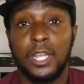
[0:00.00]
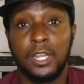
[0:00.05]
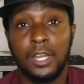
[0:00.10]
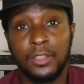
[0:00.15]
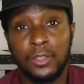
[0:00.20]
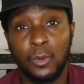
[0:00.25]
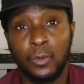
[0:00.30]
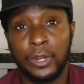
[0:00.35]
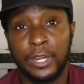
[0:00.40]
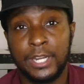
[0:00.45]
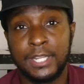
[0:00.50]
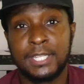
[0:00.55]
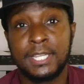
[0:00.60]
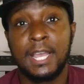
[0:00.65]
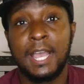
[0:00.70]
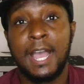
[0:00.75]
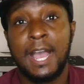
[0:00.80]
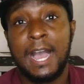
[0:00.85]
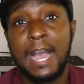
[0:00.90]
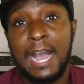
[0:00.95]
other words,
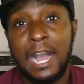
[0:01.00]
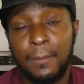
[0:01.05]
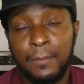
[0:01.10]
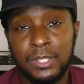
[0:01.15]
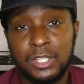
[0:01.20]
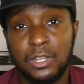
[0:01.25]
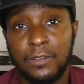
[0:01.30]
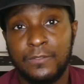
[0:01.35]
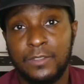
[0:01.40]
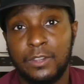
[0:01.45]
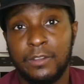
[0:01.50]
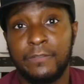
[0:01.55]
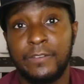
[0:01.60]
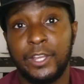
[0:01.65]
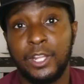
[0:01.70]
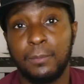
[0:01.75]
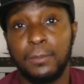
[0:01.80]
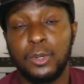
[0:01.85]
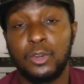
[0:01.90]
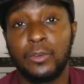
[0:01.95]
how much of your
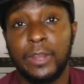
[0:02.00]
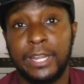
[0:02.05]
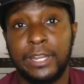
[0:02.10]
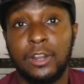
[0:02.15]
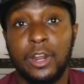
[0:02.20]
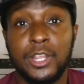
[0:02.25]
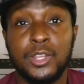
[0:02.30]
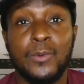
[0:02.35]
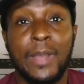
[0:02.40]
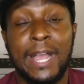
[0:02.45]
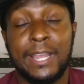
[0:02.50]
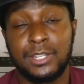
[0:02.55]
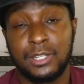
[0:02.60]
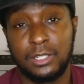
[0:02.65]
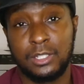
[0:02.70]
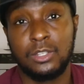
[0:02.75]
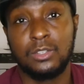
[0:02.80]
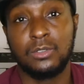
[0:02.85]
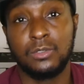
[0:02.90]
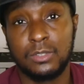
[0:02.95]
available credit are you
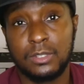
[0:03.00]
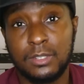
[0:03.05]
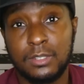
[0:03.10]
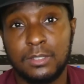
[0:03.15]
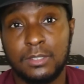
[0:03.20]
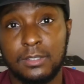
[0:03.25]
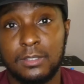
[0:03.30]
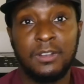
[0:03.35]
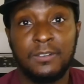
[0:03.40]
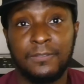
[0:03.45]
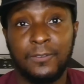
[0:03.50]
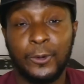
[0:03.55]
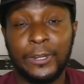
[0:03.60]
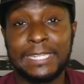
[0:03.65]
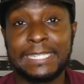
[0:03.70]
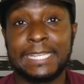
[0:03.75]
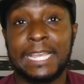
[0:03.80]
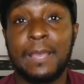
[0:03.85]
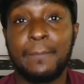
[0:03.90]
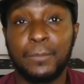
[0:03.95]
actually using? For
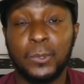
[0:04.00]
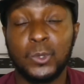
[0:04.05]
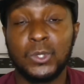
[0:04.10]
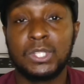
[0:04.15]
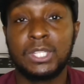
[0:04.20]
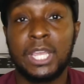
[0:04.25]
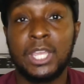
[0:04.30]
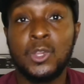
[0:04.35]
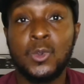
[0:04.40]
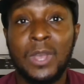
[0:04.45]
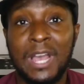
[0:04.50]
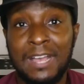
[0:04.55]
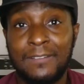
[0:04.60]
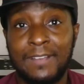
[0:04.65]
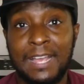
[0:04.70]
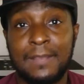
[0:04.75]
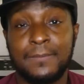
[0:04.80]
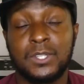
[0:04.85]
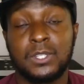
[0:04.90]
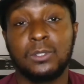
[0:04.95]
example, say you have
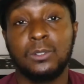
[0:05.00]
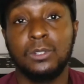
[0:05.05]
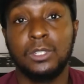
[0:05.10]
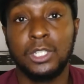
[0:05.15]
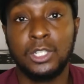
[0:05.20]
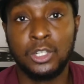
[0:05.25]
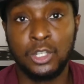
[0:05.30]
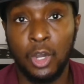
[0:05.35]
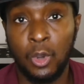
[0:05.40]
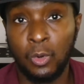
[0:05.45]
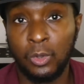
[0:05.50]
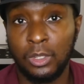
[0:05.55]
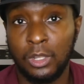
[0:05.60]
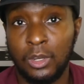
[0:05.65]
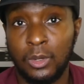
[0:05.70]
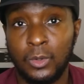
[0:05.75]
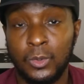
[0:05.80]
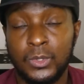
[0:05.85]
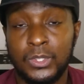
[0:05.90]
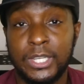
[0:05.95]
absolutely no
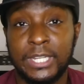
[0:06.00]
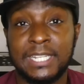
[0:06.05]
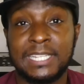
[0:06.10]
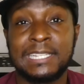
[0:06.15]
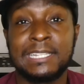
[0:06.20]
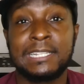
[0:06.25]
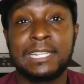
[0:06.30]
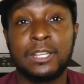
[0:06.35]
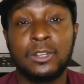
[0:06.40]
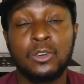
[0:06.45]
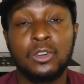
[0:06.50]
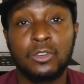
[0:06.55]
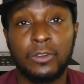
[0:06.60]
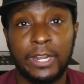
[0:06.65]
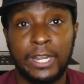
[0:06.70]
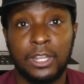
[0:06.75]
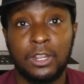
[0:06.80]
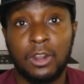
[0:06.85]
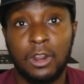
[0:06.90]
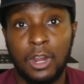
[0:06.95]
loans and a single
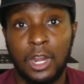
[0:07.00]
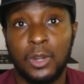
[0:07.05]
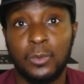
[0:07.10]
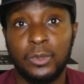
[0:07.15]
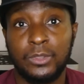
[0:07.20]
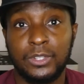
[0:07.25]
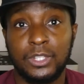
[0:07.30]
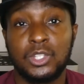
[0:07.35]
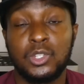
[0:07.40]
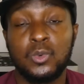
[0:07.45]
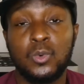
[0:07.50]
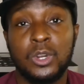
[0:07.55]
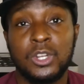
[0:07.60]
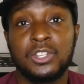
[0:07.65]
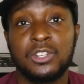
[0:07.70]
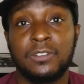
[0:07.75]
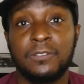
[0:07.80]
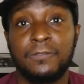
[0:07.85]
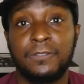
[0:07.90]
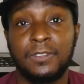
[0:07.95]
credit card with a
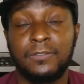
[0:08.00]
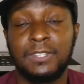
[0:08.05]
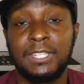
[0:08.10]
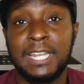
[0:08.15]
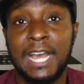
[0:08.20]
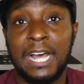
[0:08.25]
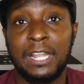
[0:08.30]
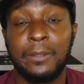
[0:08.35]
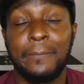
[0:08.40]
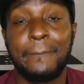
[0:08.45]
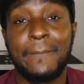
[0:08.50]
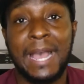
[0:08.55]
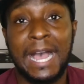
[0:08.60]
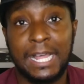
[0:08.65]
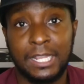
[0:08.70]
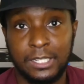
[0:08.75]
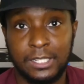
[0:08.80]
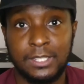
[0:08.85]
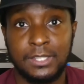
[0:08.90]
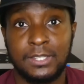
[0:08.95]
$250
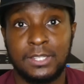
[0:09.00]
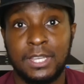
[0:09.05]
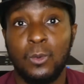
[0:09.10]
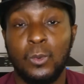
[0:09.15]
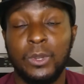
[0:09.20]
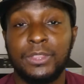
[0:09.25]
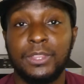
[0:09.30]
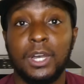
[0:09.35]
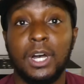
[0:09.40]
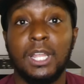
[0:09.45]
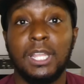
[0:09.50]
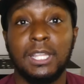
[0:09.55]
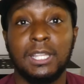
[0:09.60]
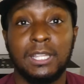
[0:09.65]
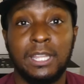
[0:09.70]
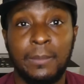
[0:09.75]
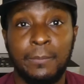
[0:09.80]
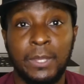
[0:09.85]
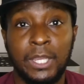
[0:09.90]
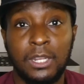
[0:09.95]
balance with a
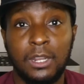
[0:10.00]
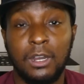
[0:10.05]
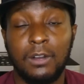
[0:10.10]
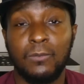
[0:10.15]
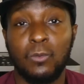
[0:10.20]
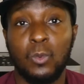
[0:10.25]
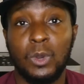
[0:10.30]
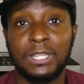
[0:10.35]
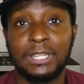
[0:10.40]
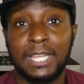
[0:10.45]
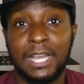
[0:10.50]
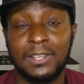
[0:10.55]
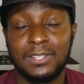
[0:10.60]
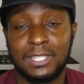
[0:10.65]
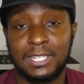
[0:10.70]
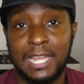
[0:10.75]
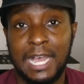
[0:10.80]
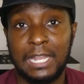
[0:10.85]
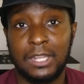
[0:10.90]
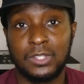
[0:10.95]
limit of
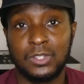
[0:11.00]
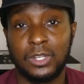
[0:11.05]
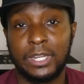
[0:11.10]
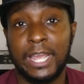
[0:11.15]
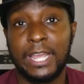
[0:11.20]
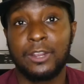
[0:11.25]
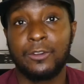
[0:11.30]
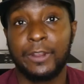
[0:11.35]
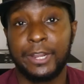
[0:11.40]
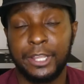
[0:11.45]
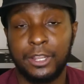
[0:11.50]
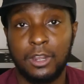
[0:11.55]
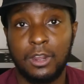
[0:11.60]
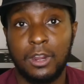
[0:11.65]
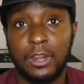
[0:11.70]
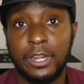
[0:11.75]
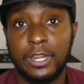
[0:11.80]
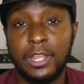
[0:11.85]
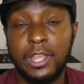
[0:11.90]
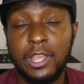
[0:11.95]
$1,000 on that credit card.